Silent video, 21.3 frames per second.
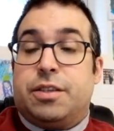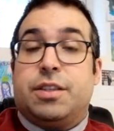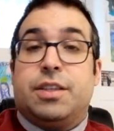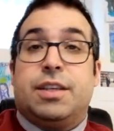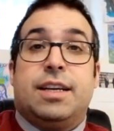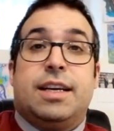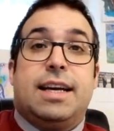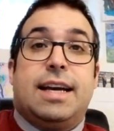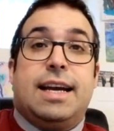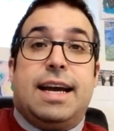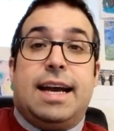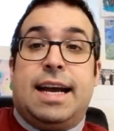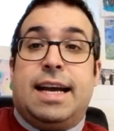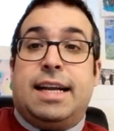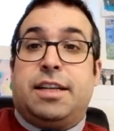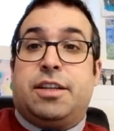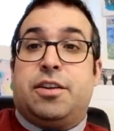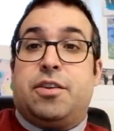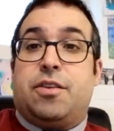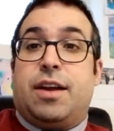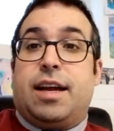
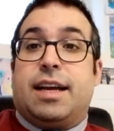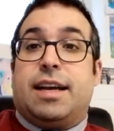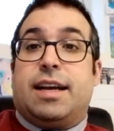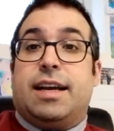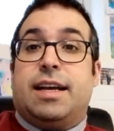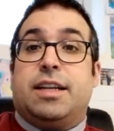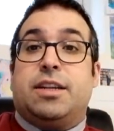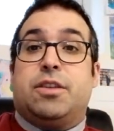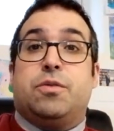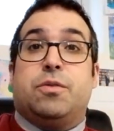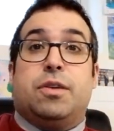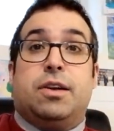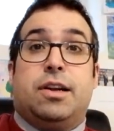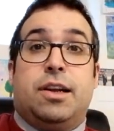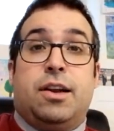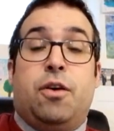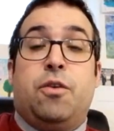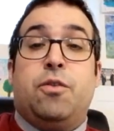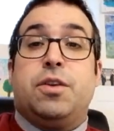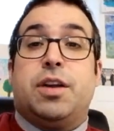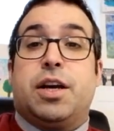entering into a loan
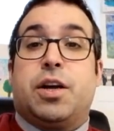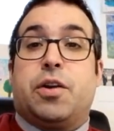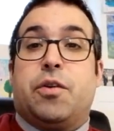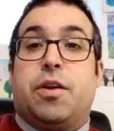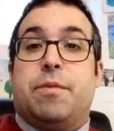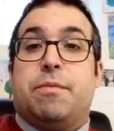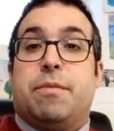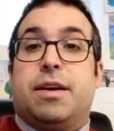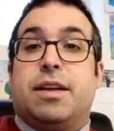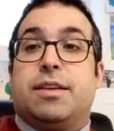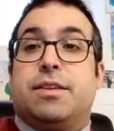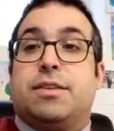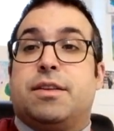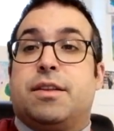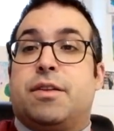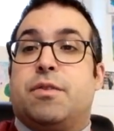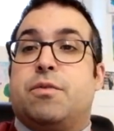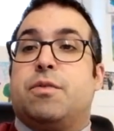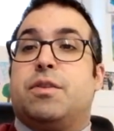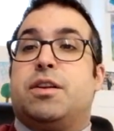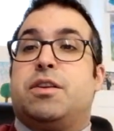agreement through
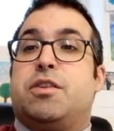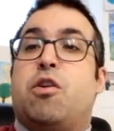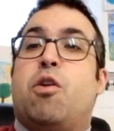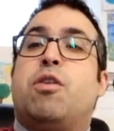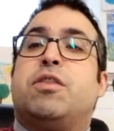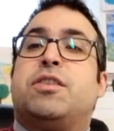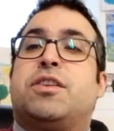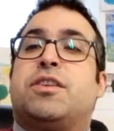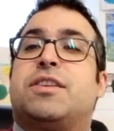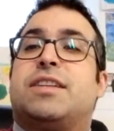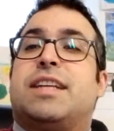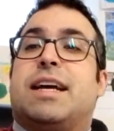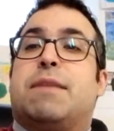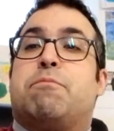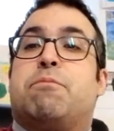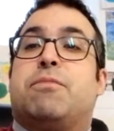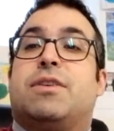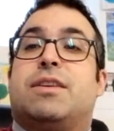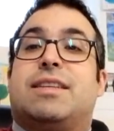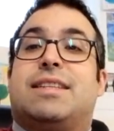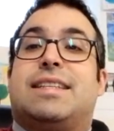a doorstep
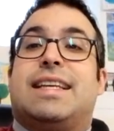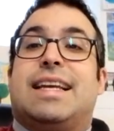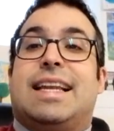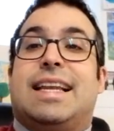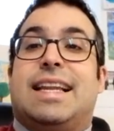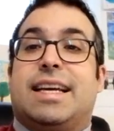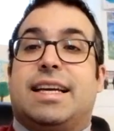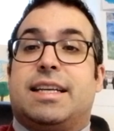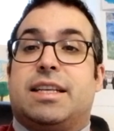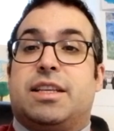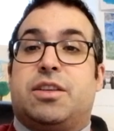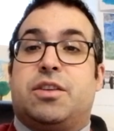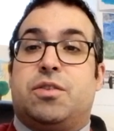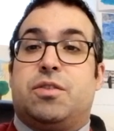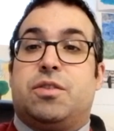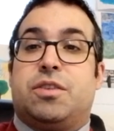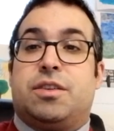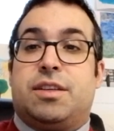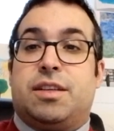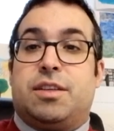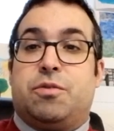selling
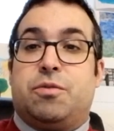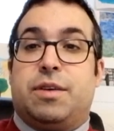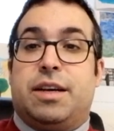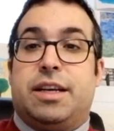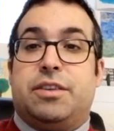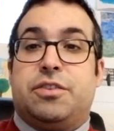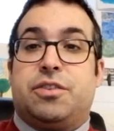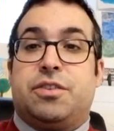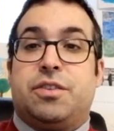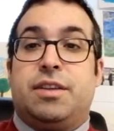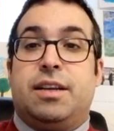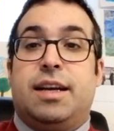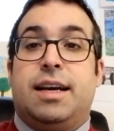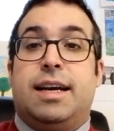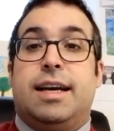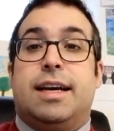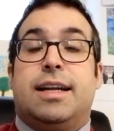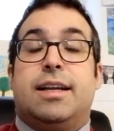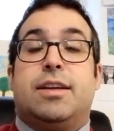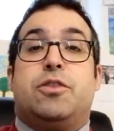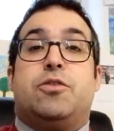situation
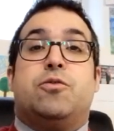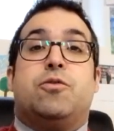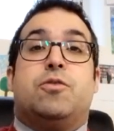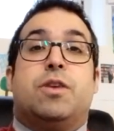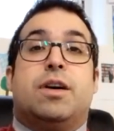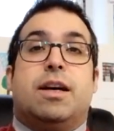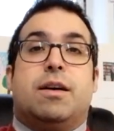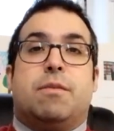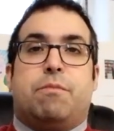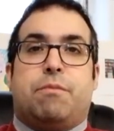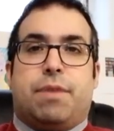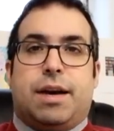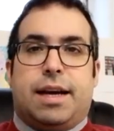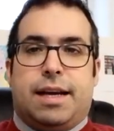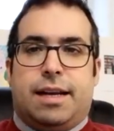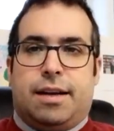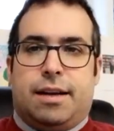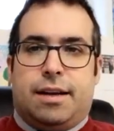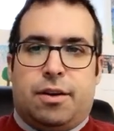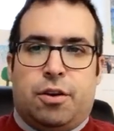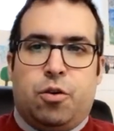do by
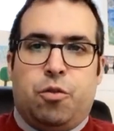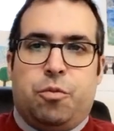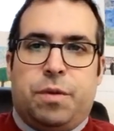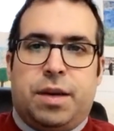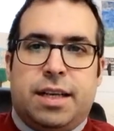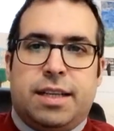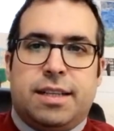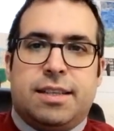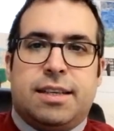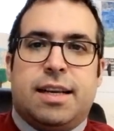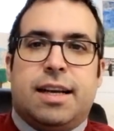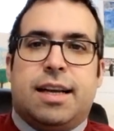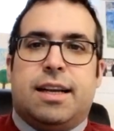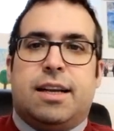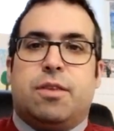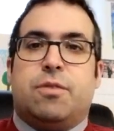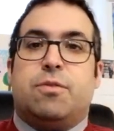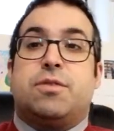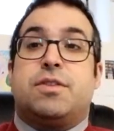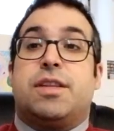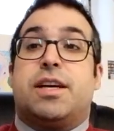no means lose
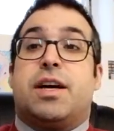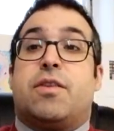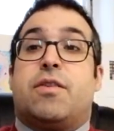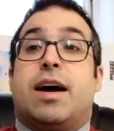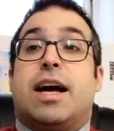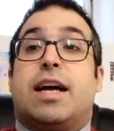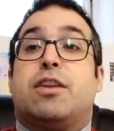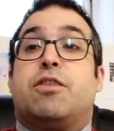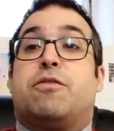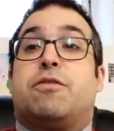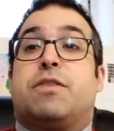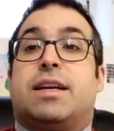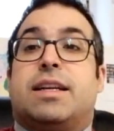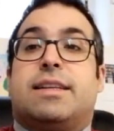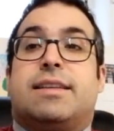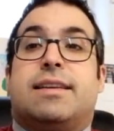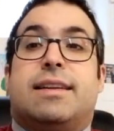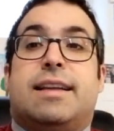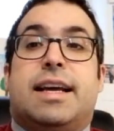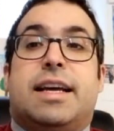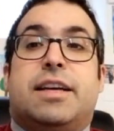their right of
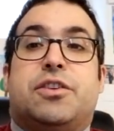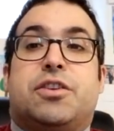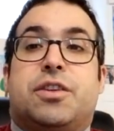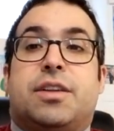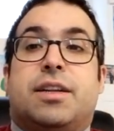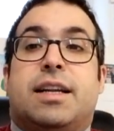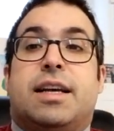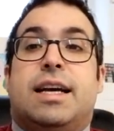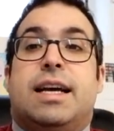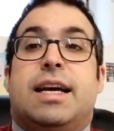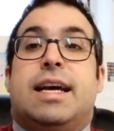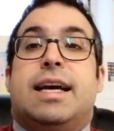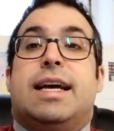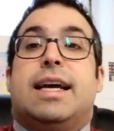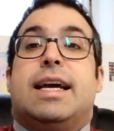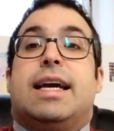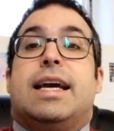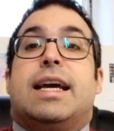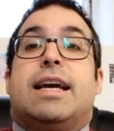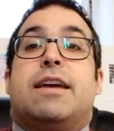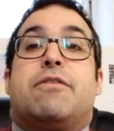cancellation
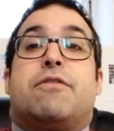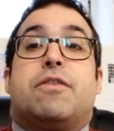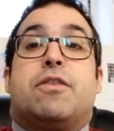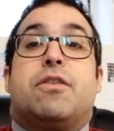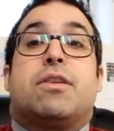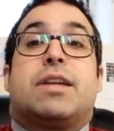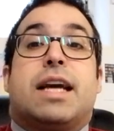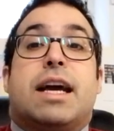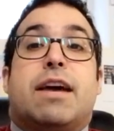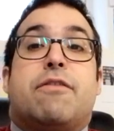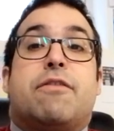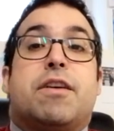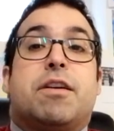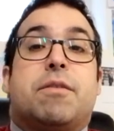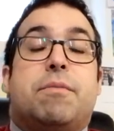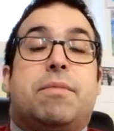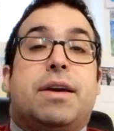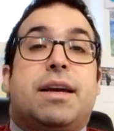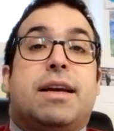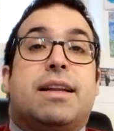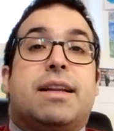if not having
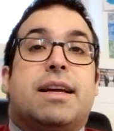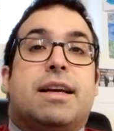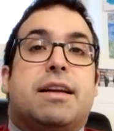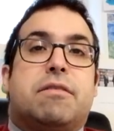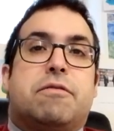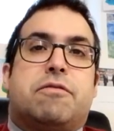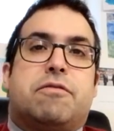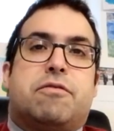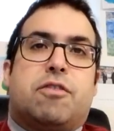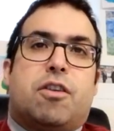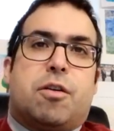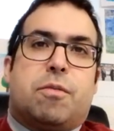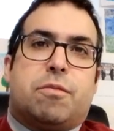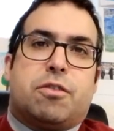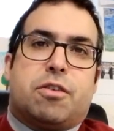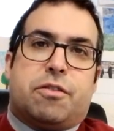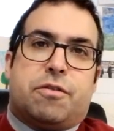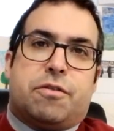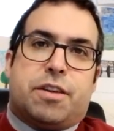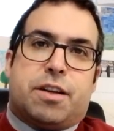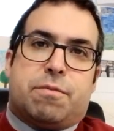been informed of
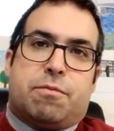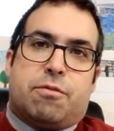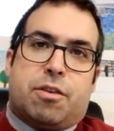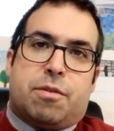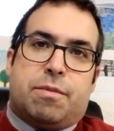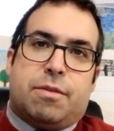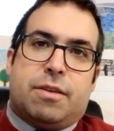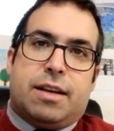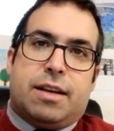it properly.